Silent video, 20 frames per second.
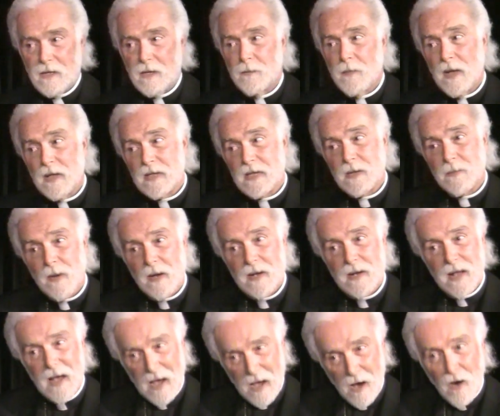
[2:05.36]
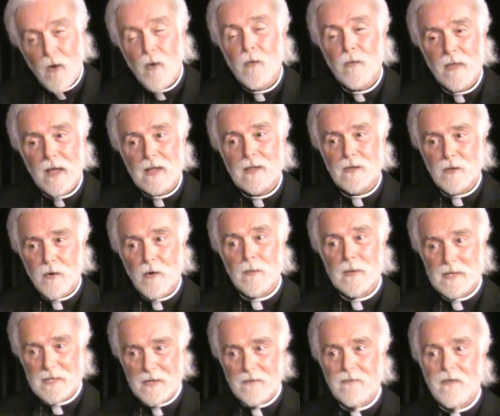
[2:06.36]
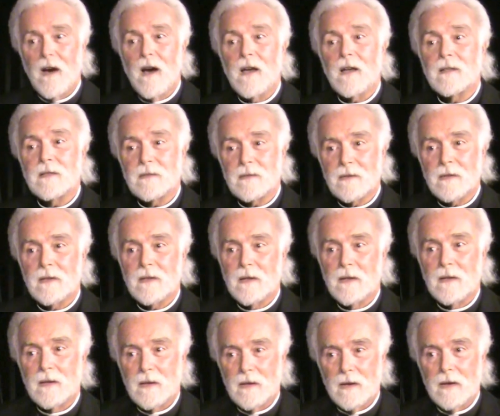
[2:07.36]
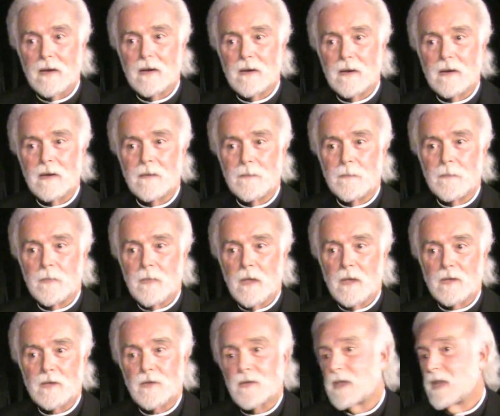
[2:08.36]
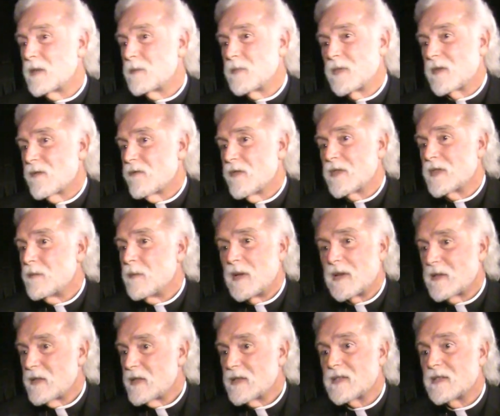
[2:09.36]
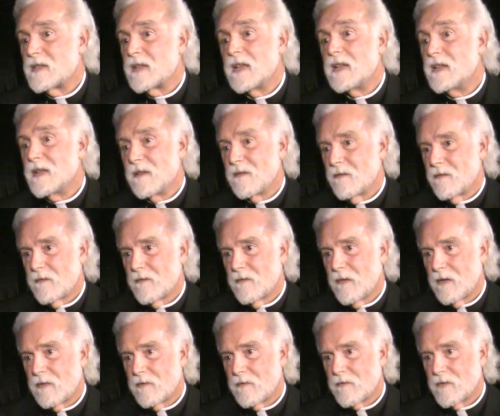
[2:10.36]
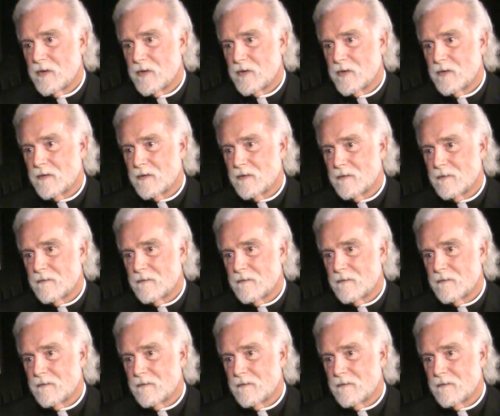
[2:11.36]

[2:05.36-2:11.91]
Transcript: Depending upon how that term is defined. Certainly they're fundamentalists in any faith tradition.